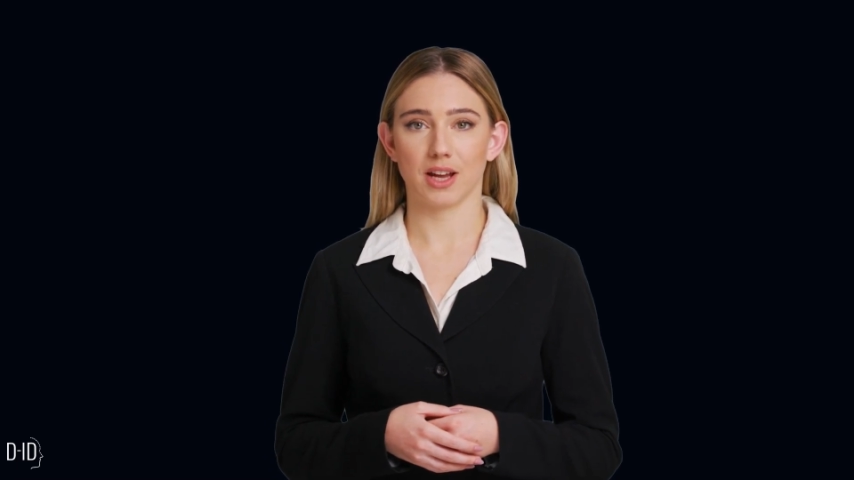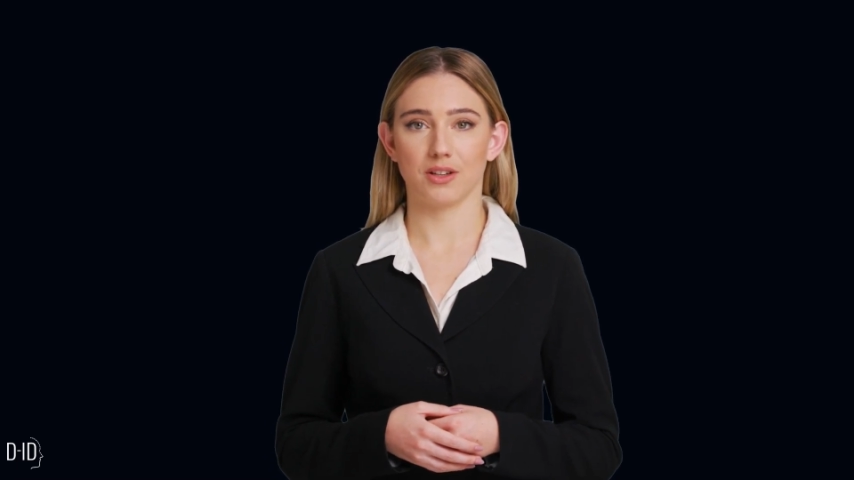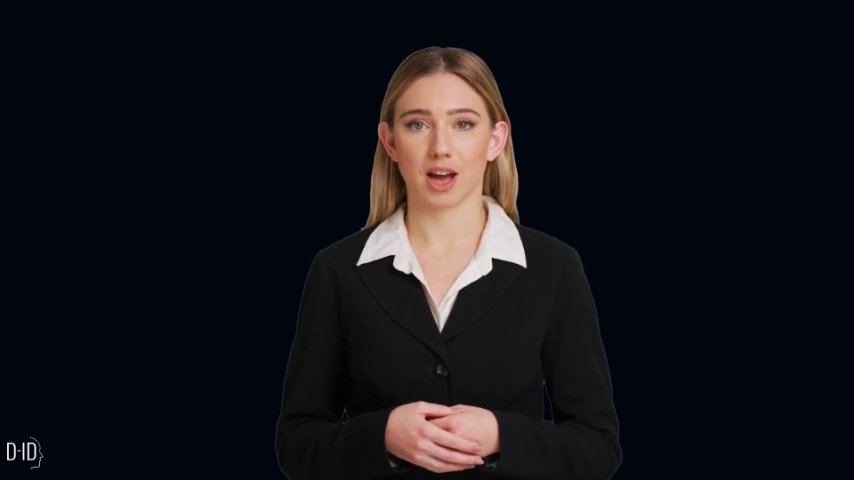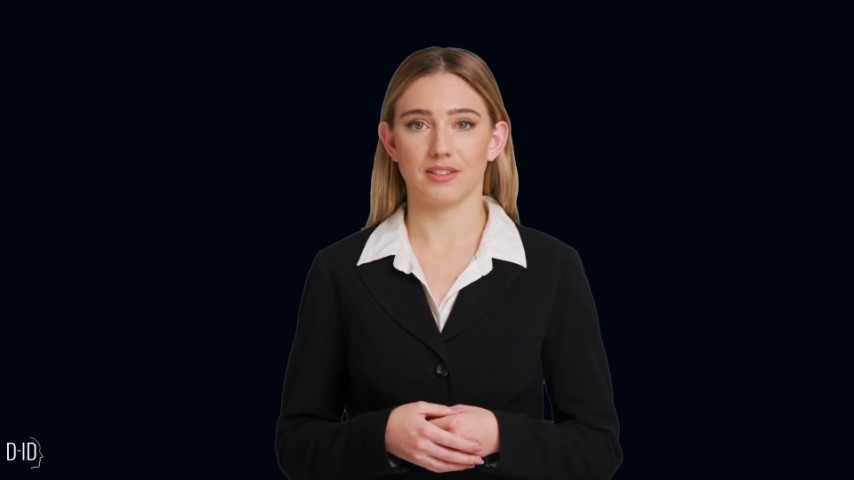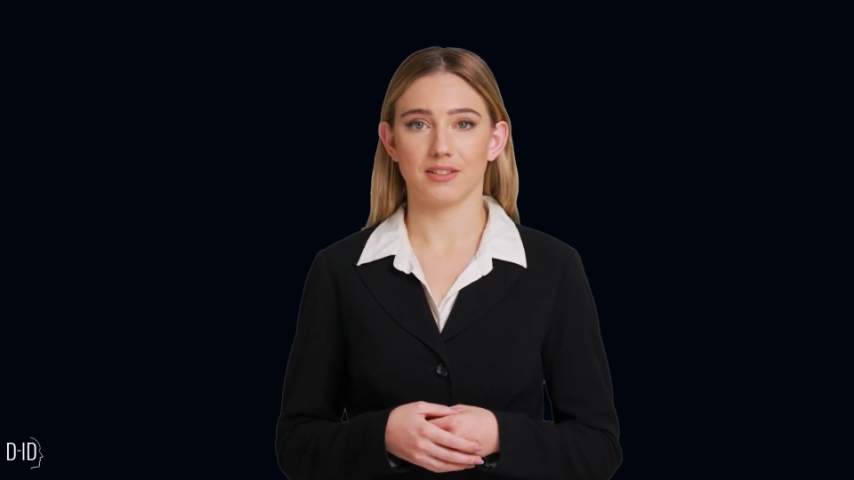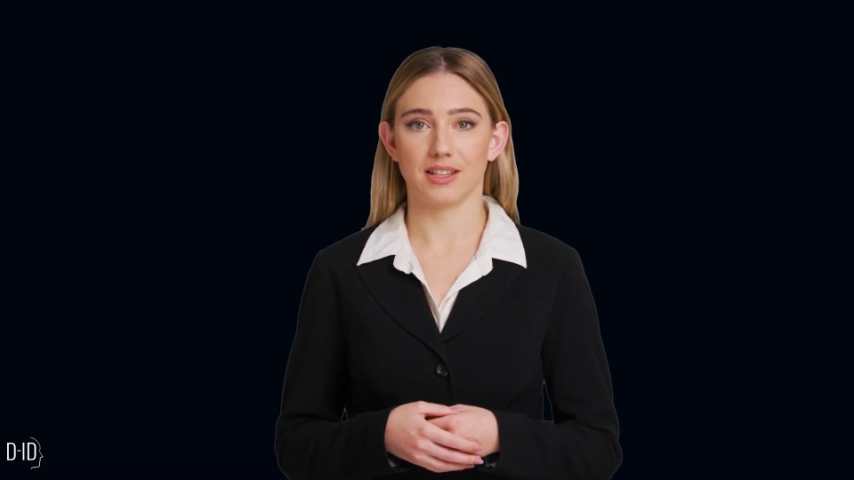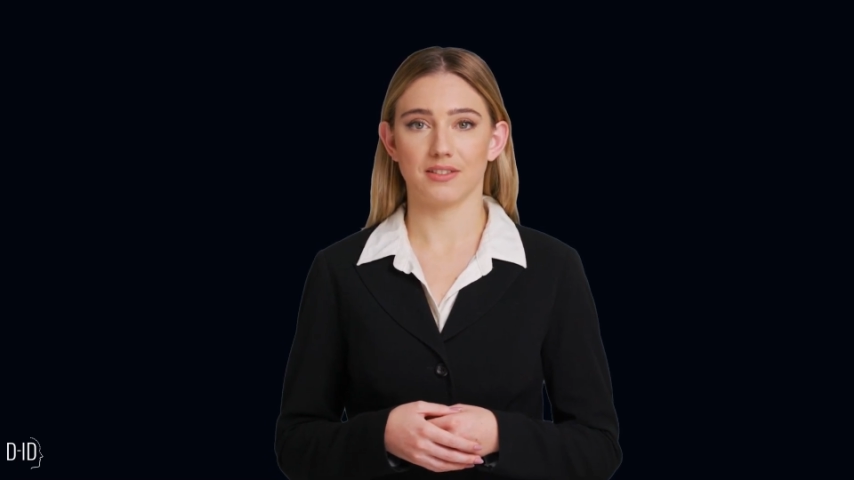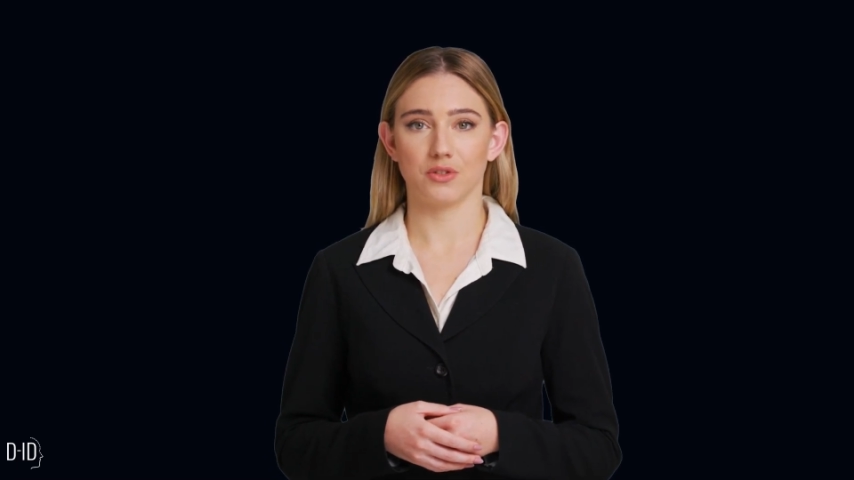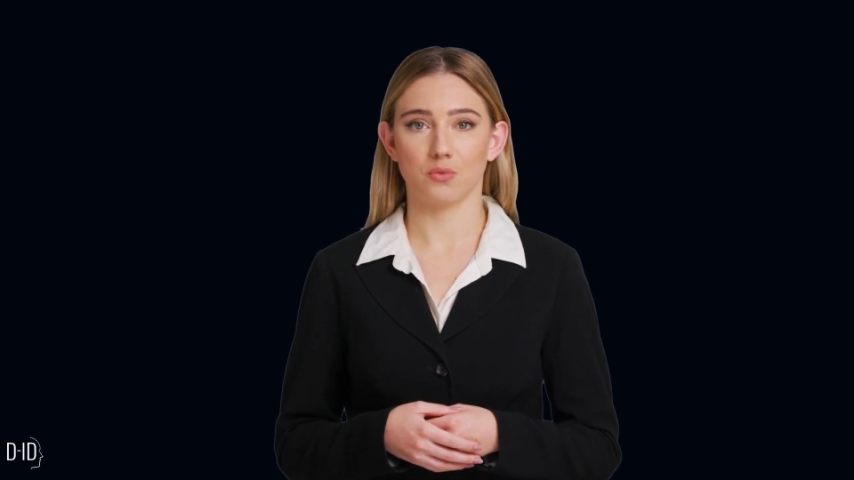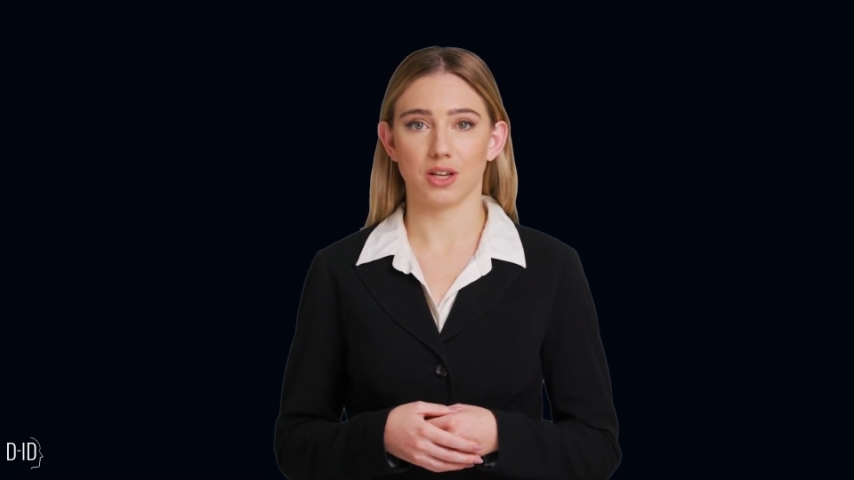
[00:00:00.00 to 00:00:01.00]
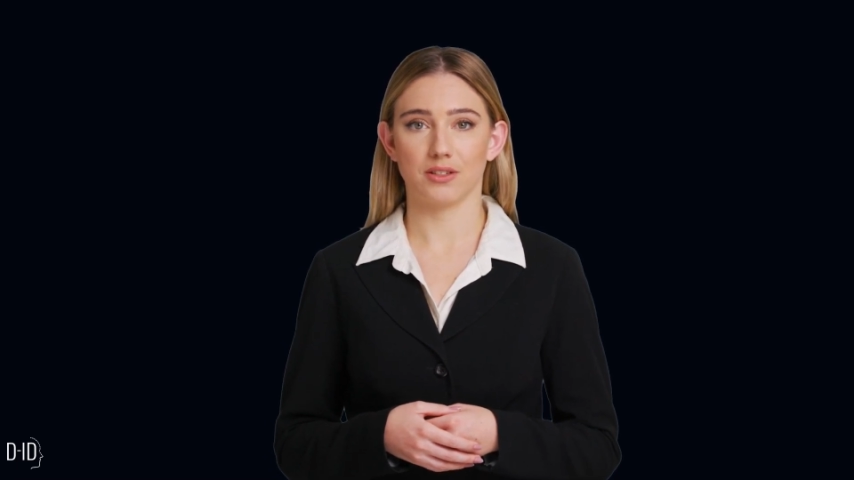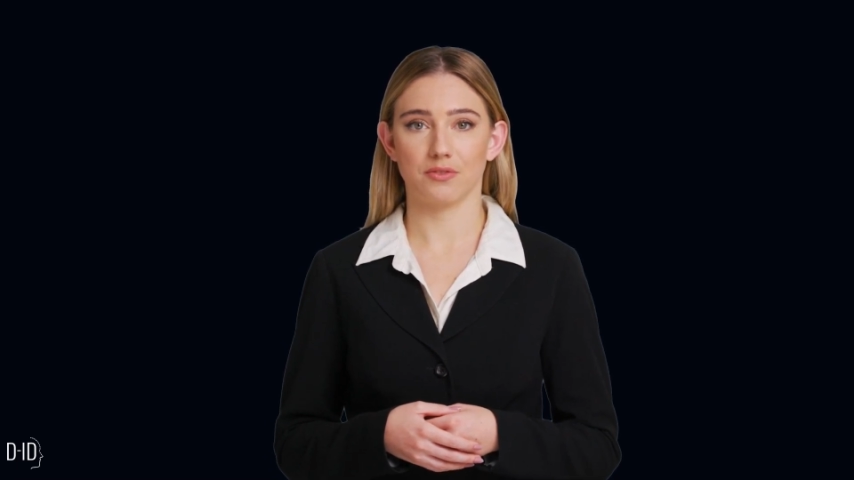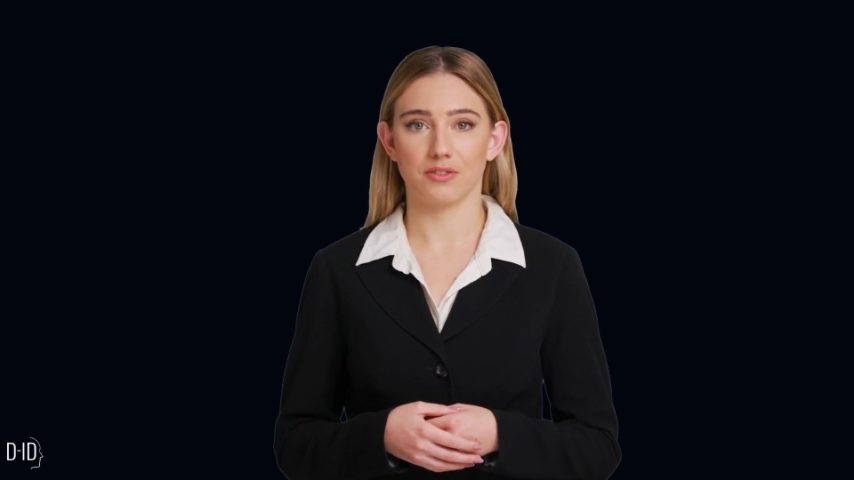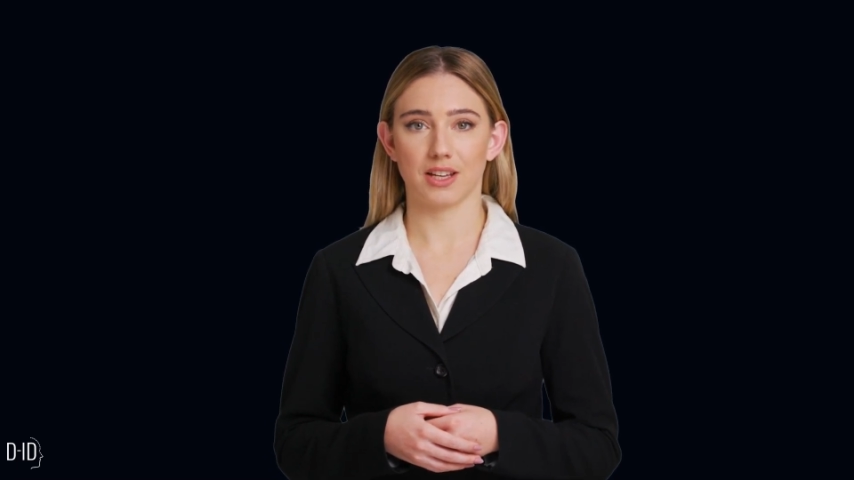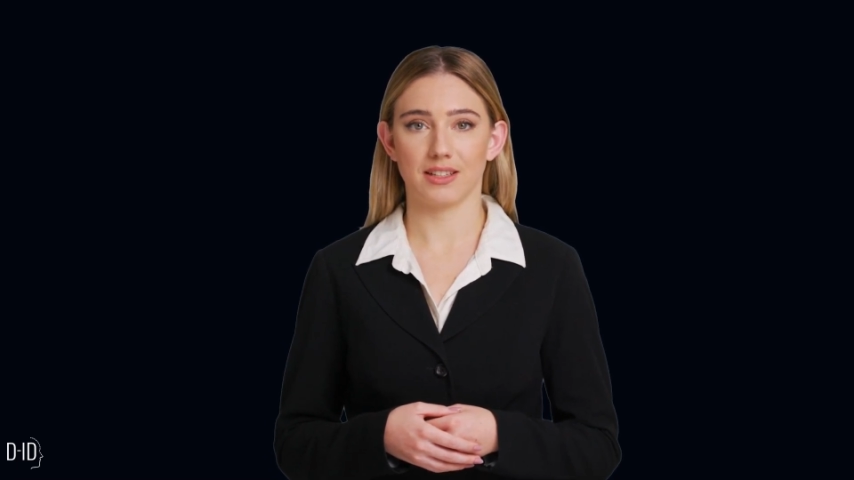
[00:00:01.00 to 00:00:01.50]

have access to relevant